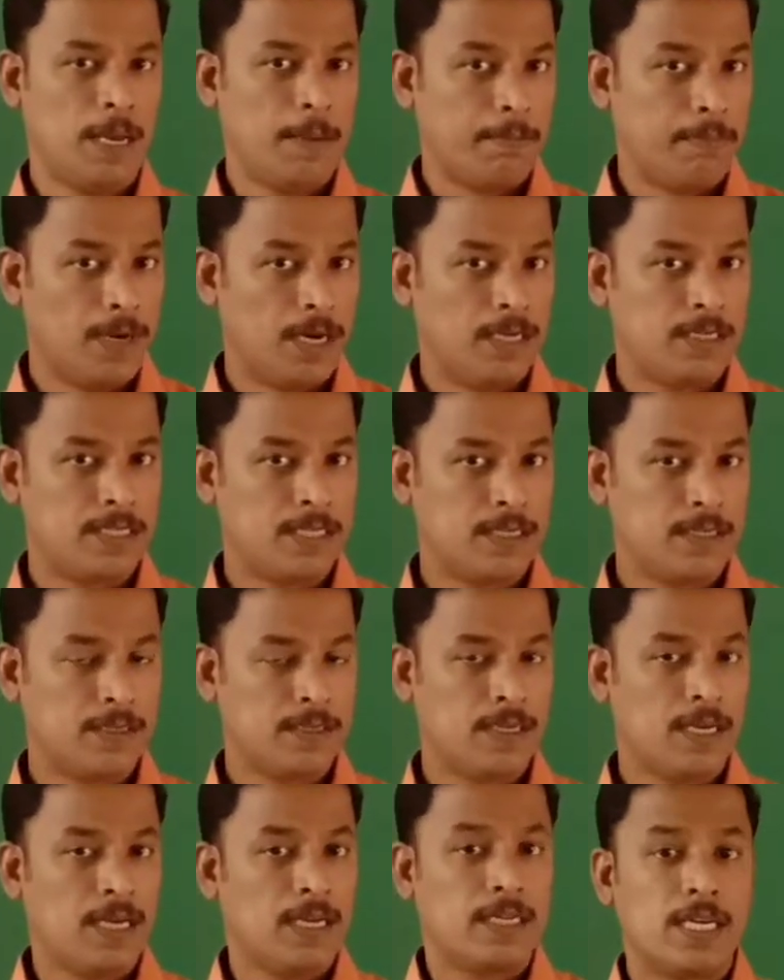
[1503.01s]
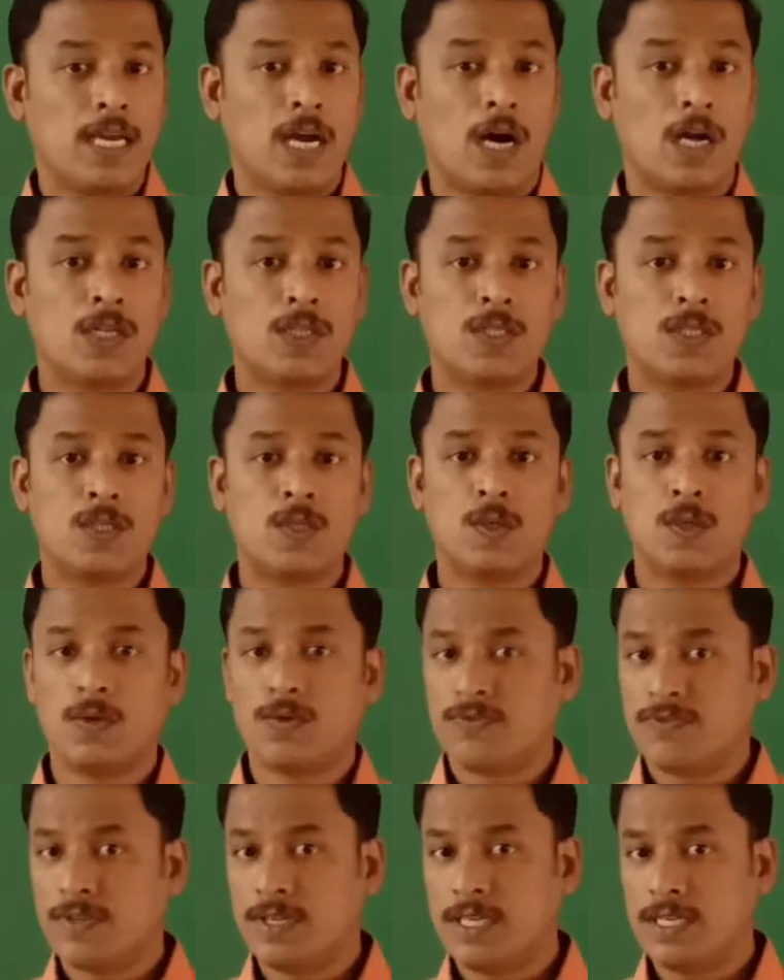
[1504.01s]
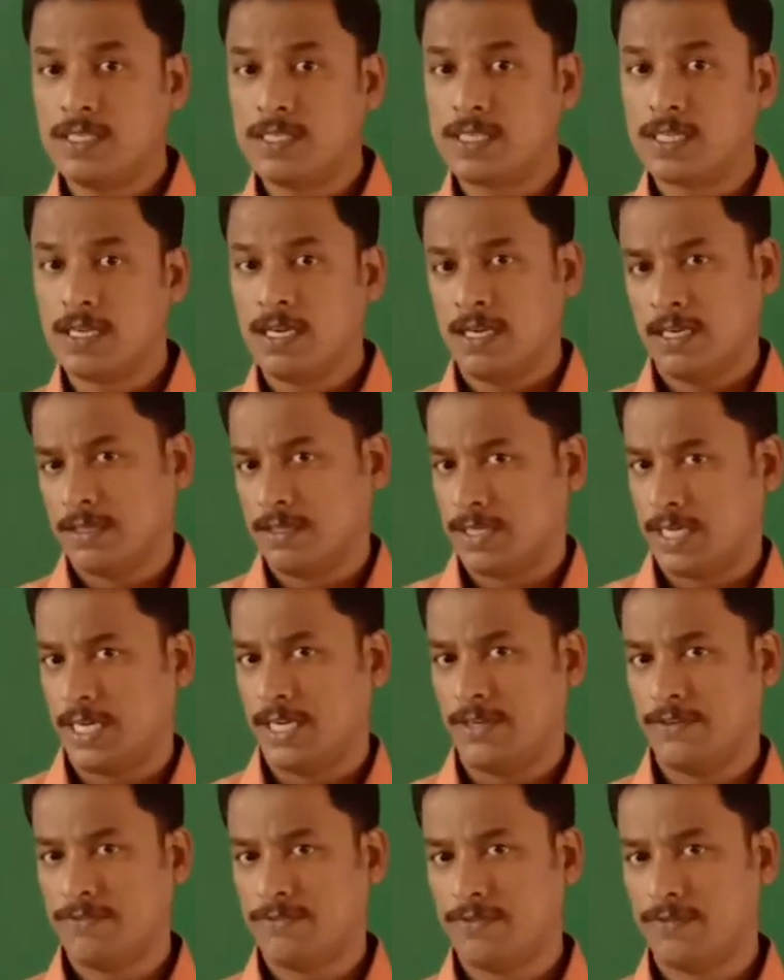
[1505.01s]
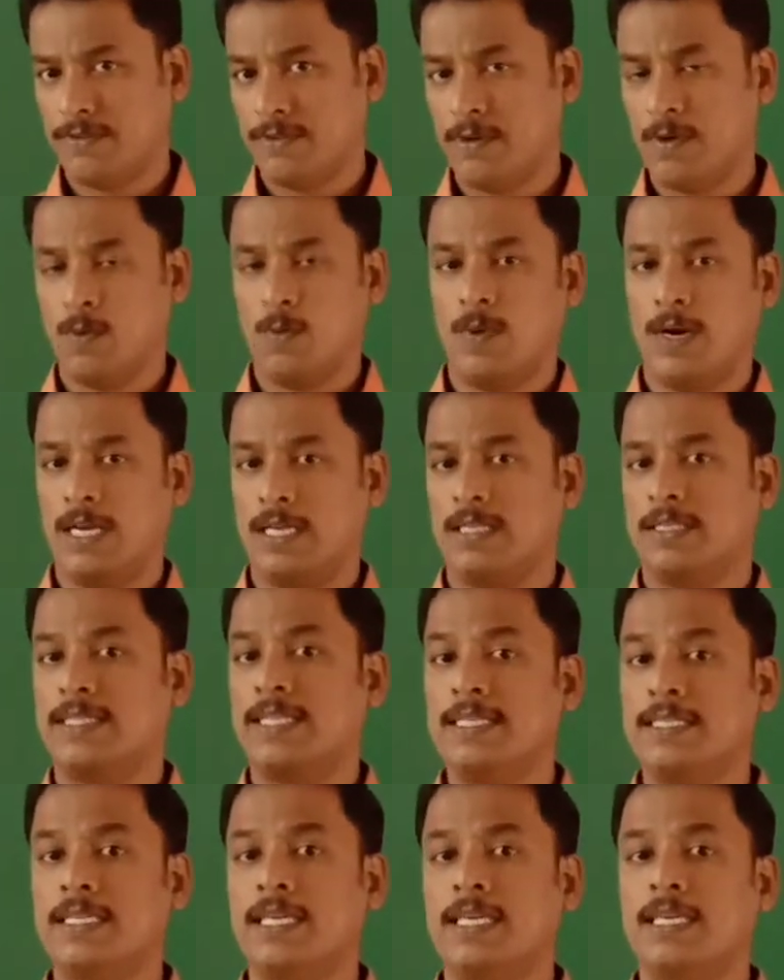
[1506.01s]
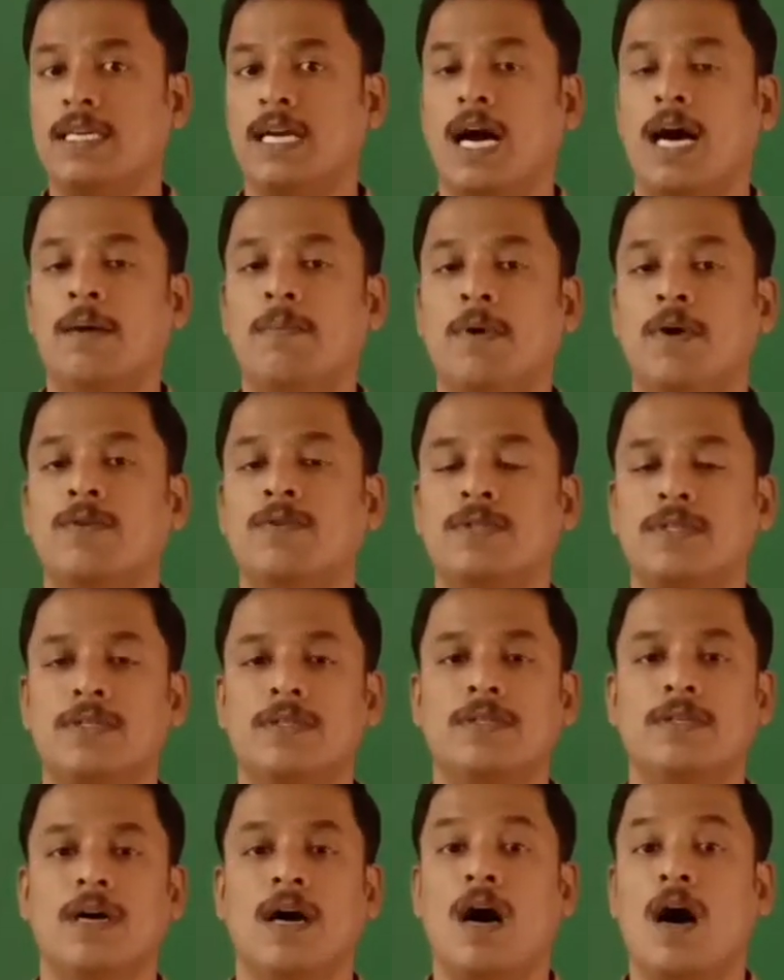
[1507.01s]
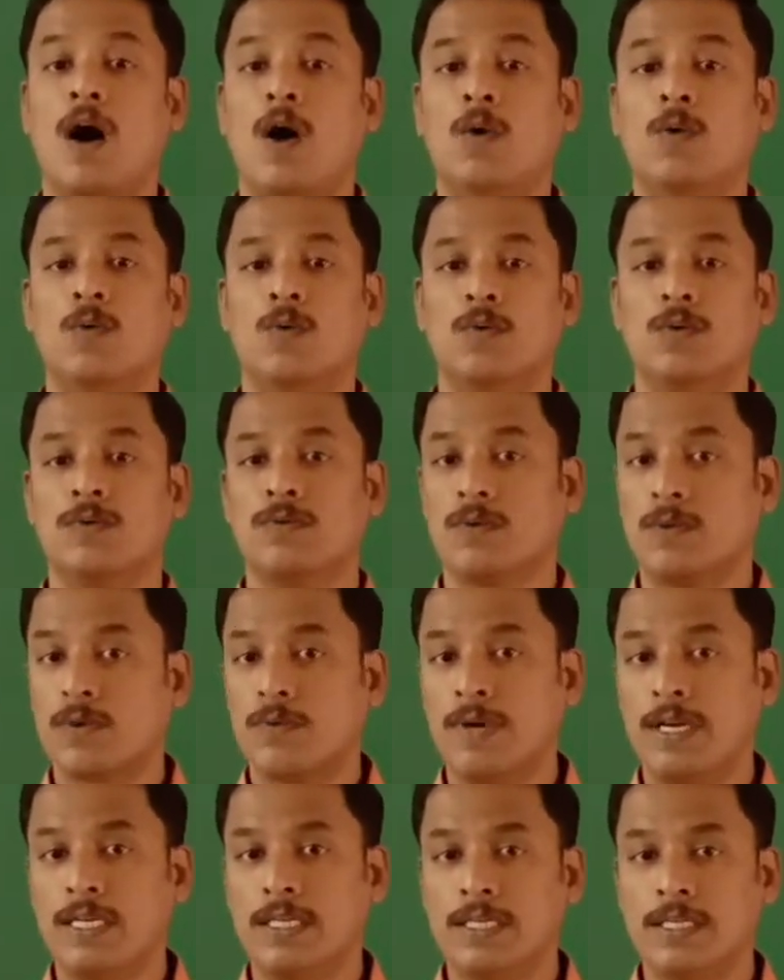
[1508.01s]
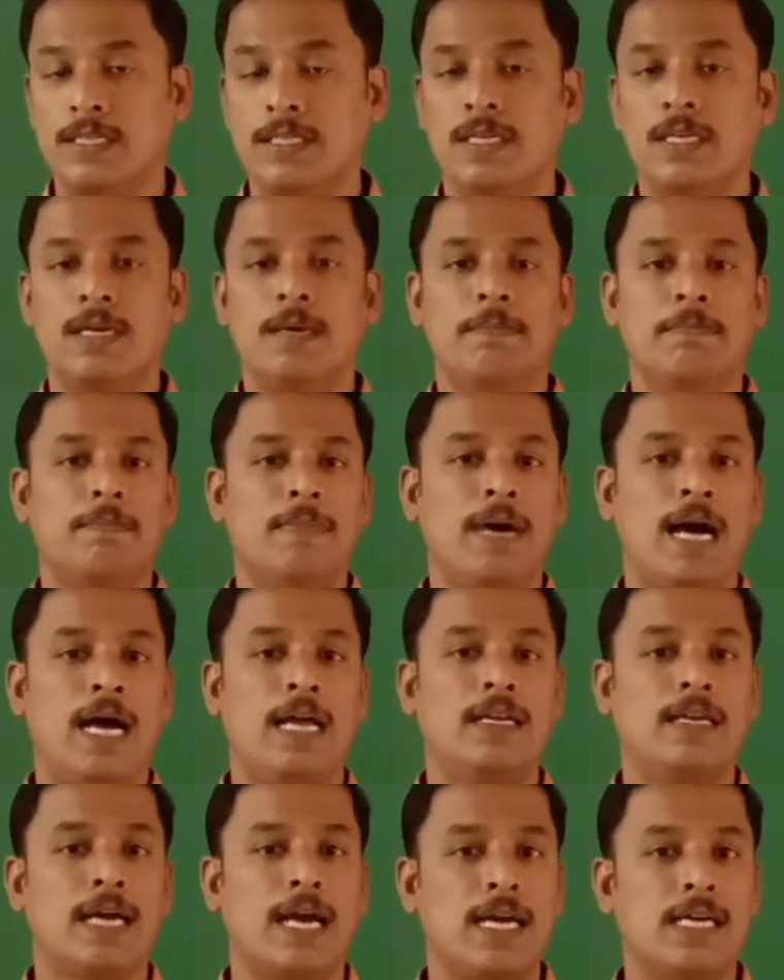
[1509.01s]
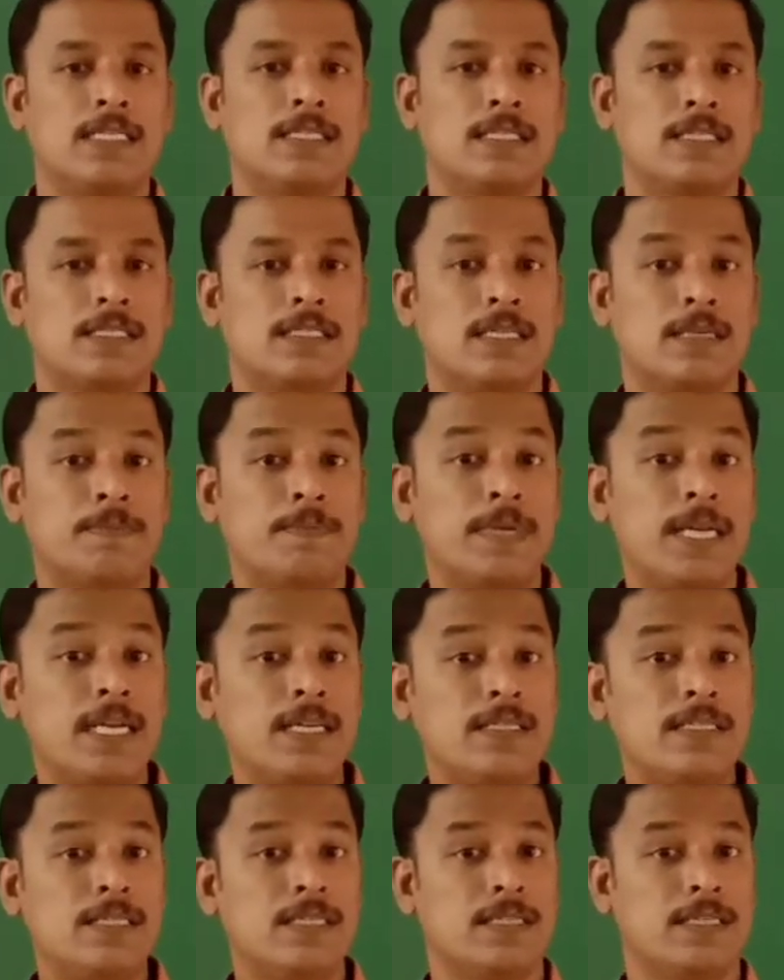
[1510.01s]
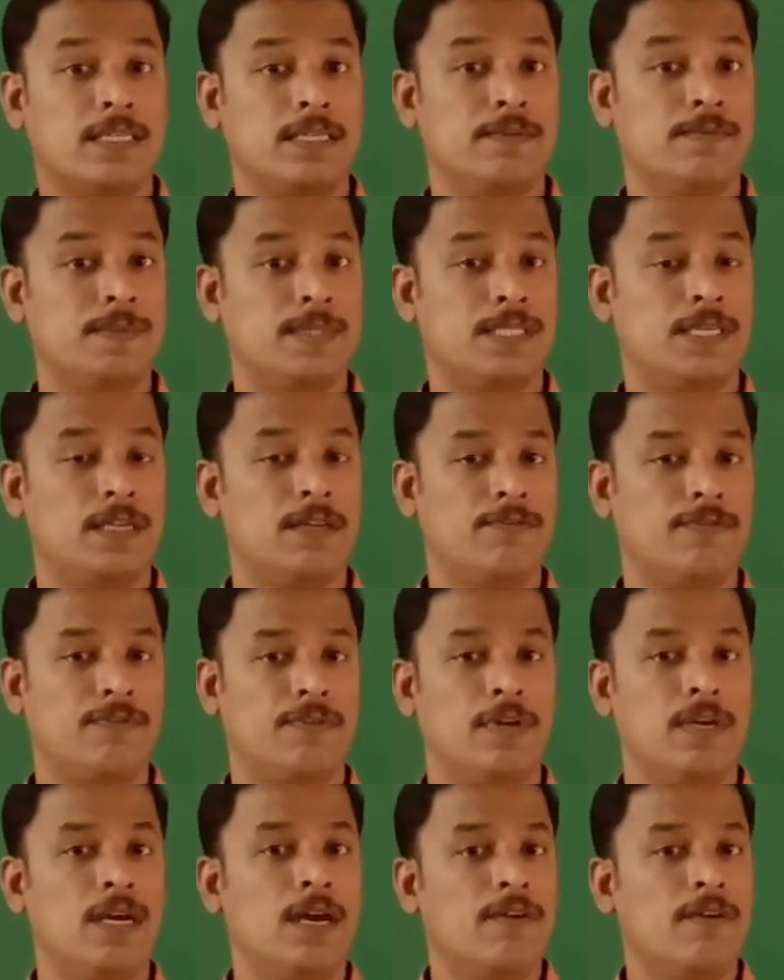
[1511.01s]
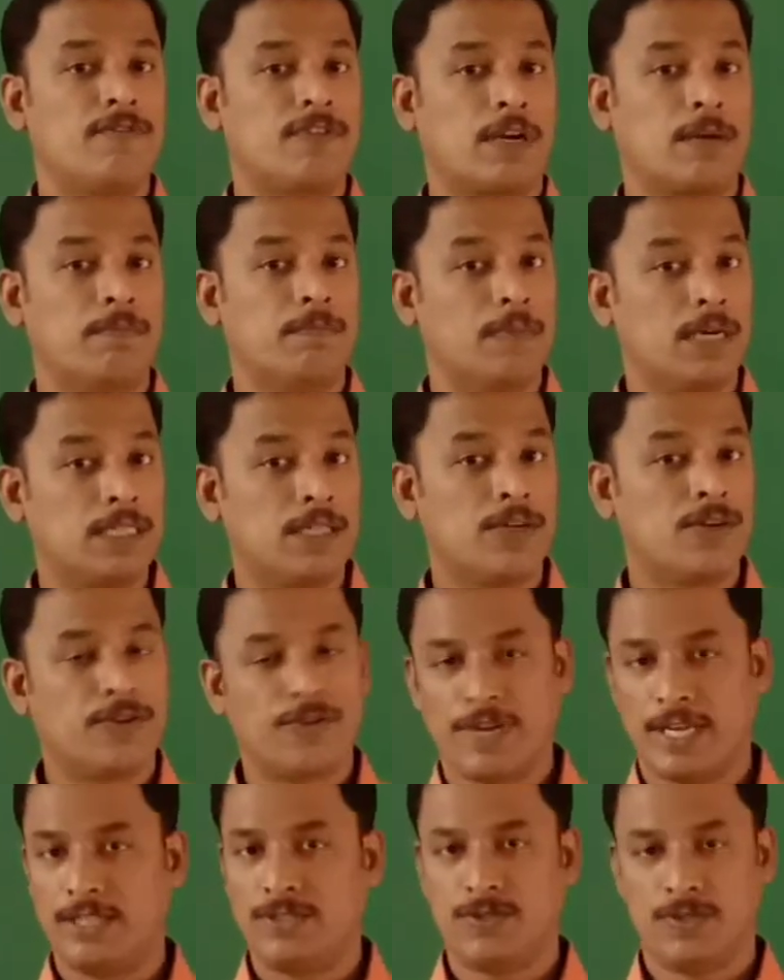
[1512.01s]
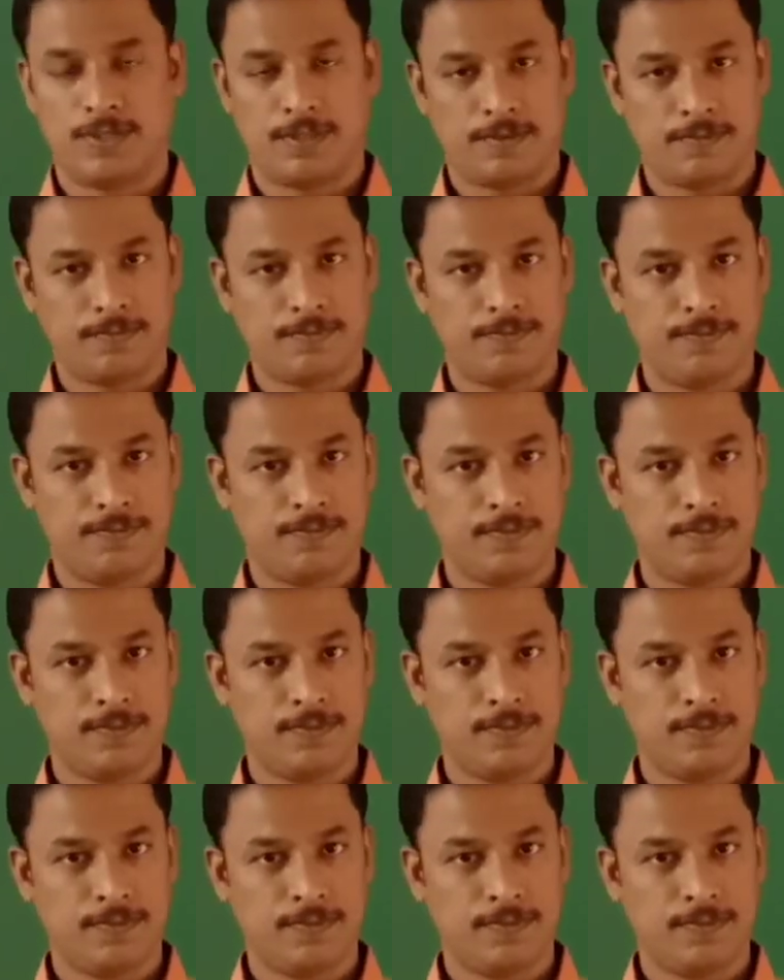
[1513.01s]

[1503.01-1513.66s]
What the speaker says: but he also feels grief while thinking about how cruelly man has separated himself from Mother Nature.